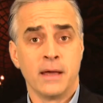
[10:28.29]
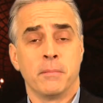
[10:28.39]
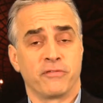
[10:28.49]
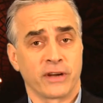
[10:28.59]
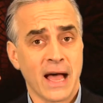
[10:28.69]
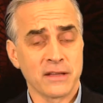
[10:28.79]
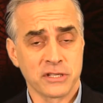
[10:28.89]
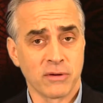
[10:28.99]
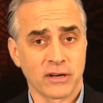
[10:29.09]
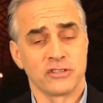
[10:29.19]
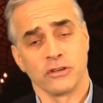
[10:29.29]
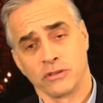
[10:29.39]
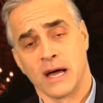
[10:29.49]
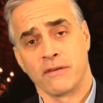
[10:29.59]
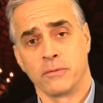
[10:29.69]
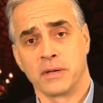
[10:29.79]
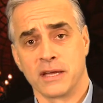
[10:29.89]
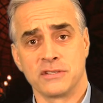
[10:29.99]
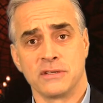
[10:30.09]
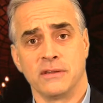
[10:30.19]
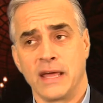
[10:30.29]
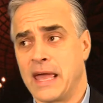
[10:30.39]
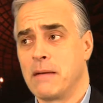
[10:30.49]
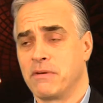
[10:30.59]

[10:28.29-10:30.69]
But for casting directors, it's a little tougher because they can't